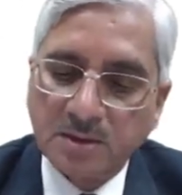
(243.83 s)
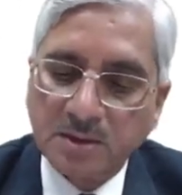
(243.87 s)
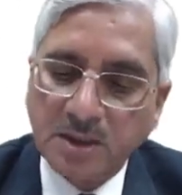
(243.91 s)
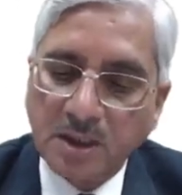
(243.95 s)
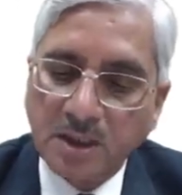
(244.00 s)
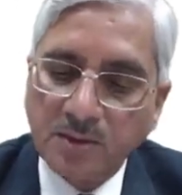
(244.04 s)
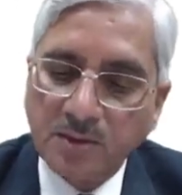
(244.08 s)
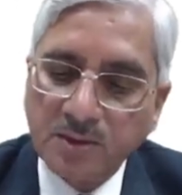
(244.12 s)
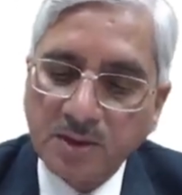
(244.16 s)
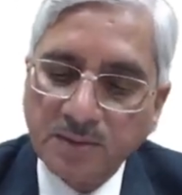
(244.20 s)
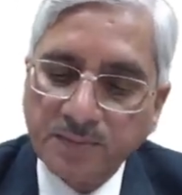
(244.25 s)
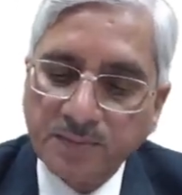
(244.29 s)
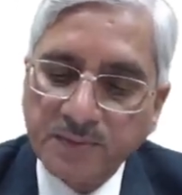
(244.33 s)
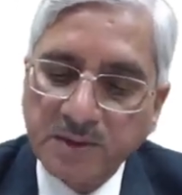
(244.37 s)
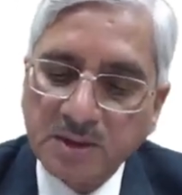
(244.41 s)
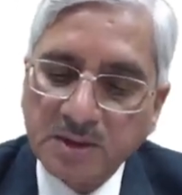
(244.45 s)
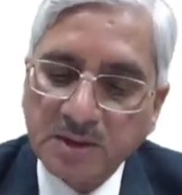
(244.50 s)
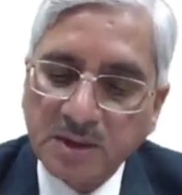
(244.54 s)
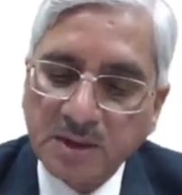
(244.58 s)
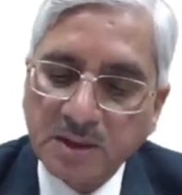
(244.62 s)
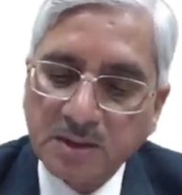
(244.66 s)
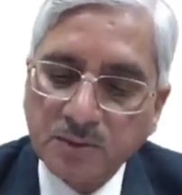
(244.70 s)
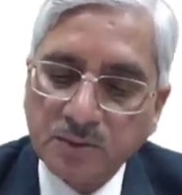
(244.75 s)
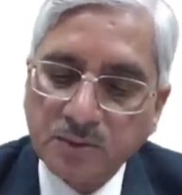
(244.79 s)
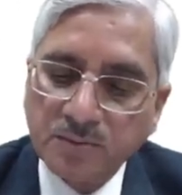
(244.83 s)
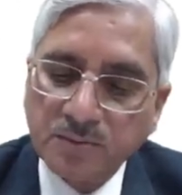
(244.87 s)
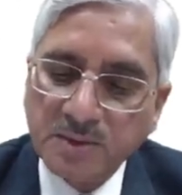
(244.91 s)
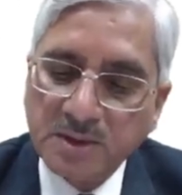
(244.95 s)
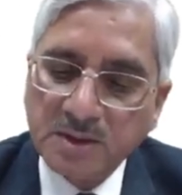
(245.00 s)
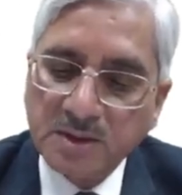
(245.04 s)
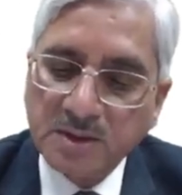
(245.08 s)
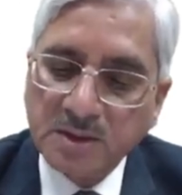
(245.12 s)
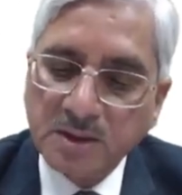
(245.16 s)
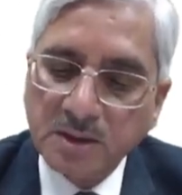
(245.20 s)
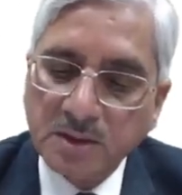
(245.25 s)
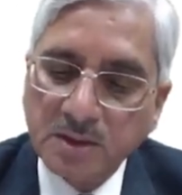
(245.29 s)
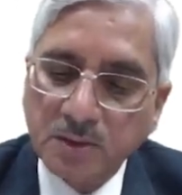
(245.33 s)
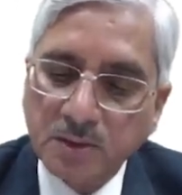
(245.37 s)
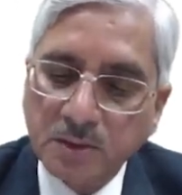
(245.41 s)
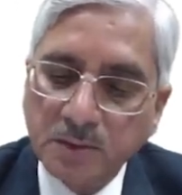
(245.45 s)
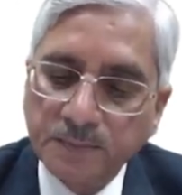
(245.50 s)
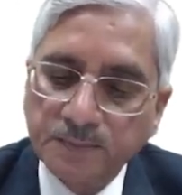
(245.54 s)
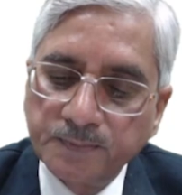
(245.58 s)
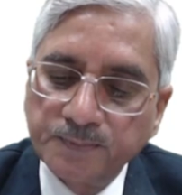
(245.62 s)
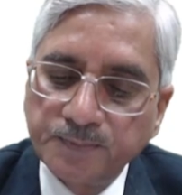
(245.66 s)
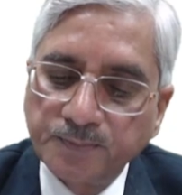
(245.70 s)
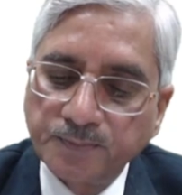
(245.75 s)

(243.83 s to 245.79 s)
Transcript: Now if this has to be 0,